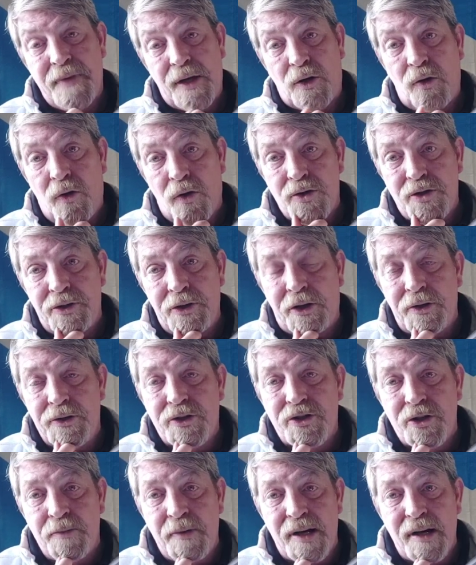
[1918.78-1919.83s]
causing the
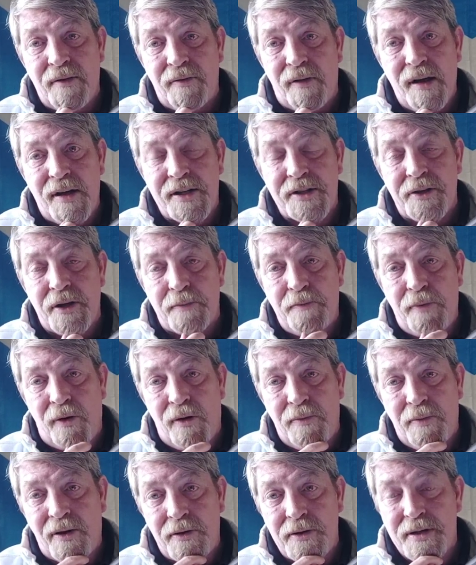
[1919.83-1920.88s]
consumer to have less in their
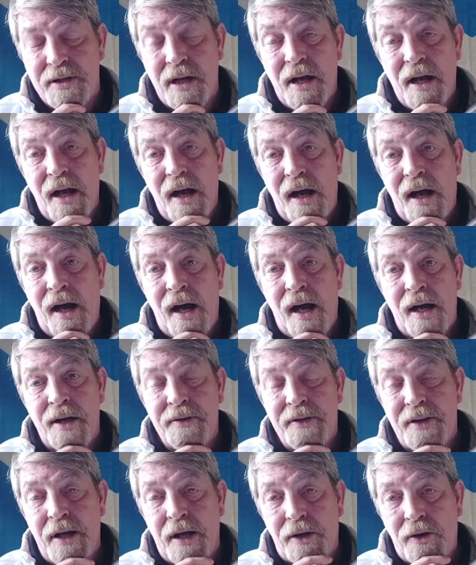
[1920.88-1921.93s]
pockets,
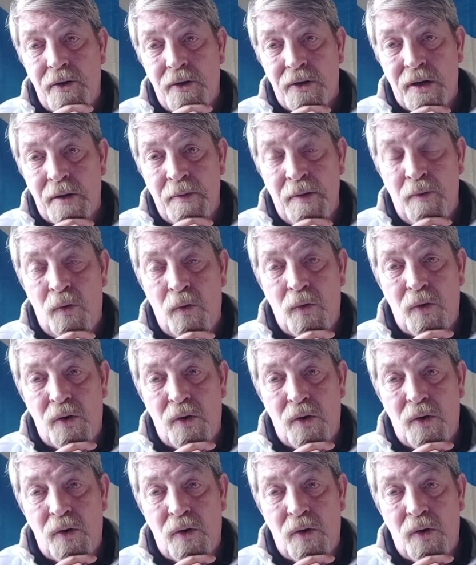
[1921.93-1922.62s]
and the economy will